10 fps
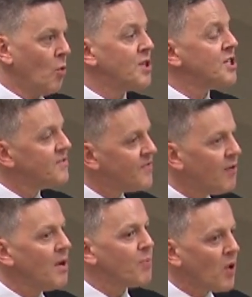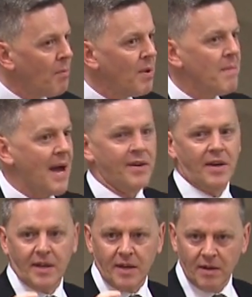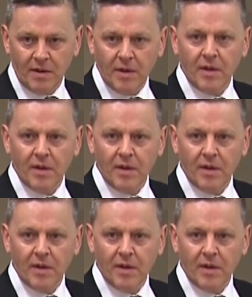which is very problematic